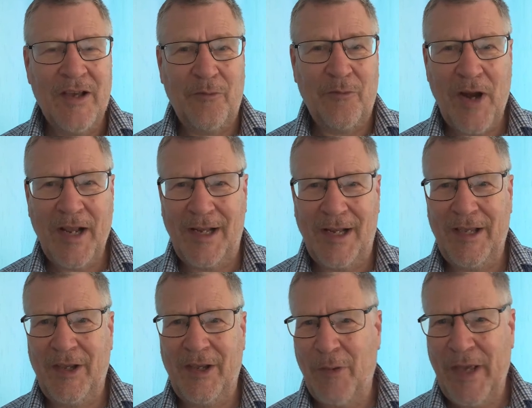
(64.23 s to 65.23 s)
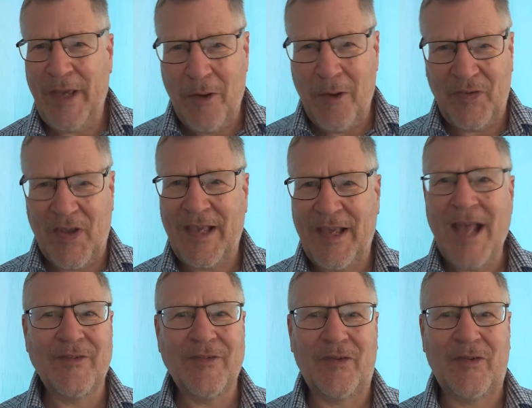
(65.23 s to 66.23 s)
frankly, it goes
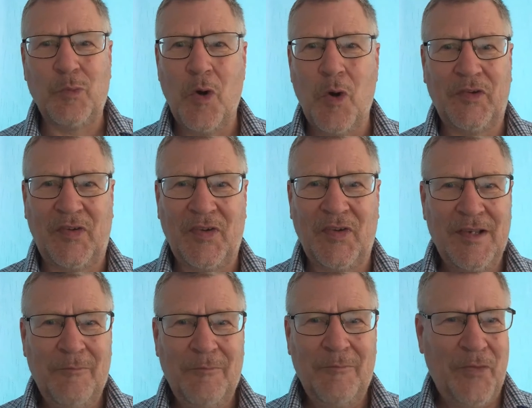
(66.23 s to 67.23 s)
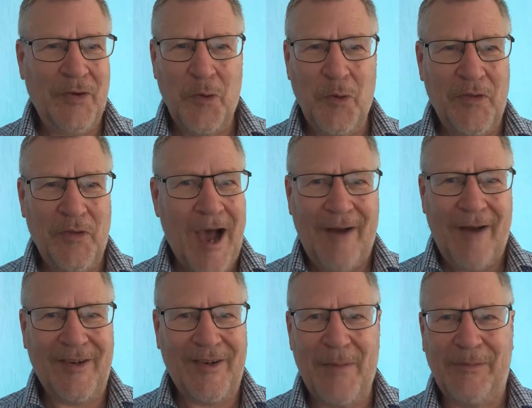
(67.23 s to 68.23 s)
against what the Northern
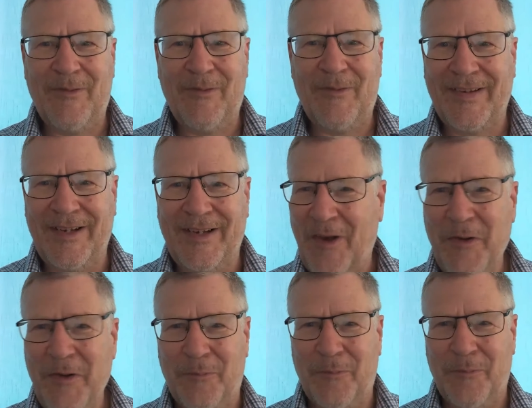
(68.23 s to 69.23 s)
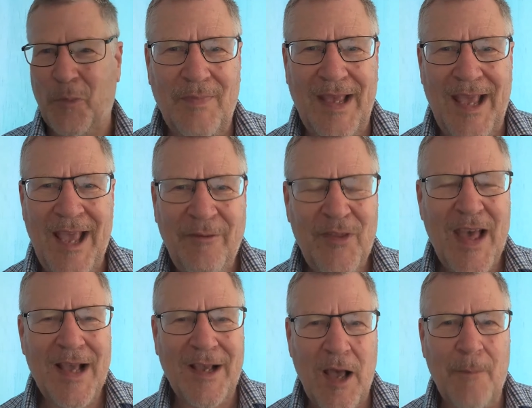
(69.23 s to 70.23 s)
Irish people have actually voted for. If
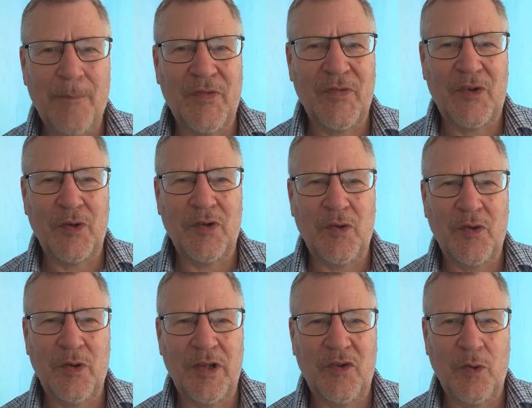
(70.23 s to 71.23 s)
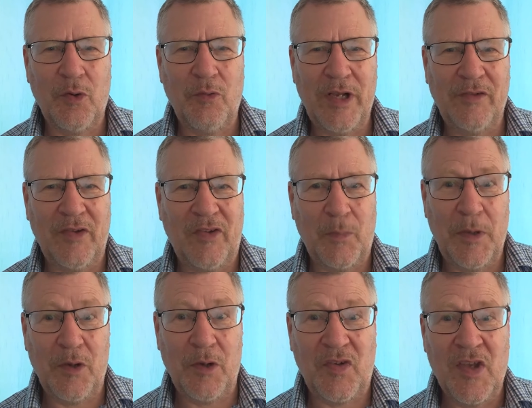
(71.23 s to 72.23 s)
that comes to a real
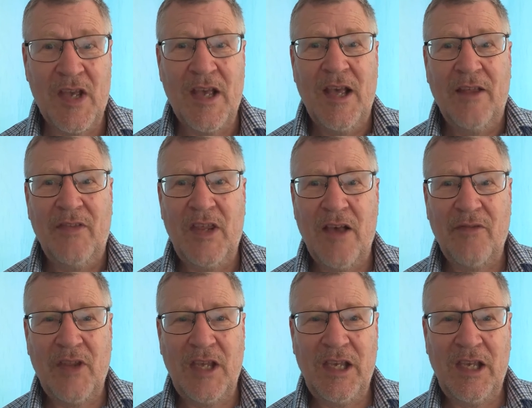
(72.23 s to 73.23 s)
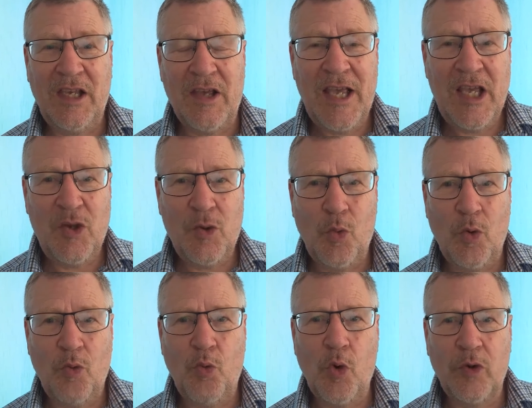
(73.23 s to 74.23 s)
dispute, the EU
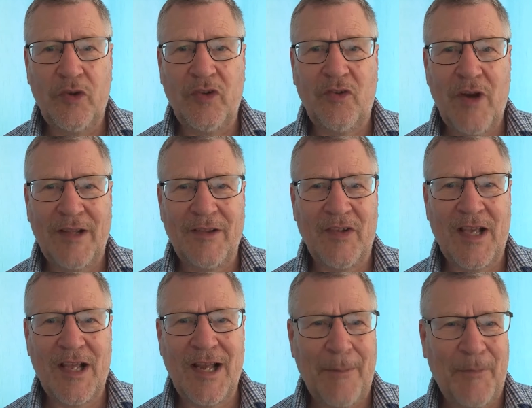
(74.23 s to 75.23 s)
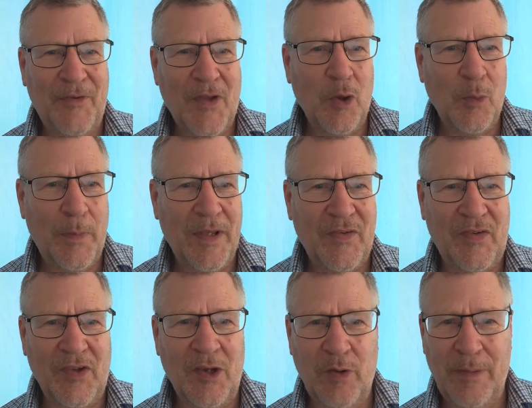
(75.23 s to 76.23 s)
would threaten to collapse the whole peace
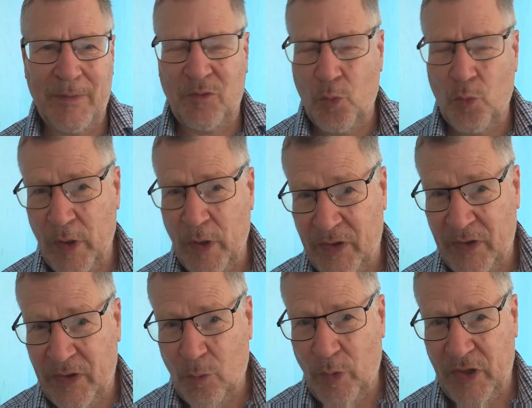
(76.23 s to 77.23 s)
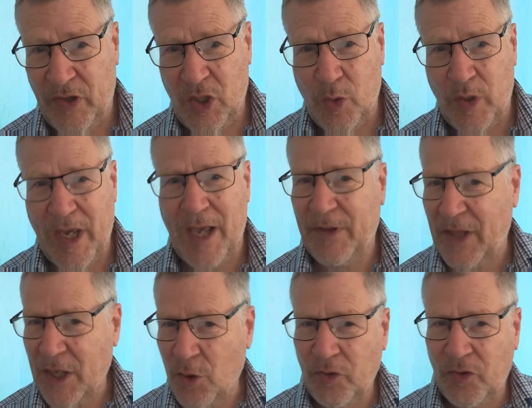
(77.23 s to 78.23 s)
agreement with the UK. But they
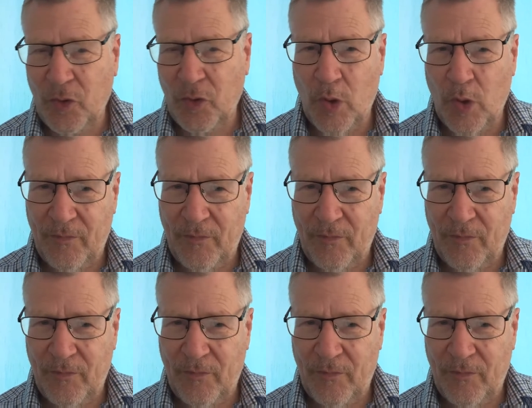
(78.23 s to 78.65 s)
could do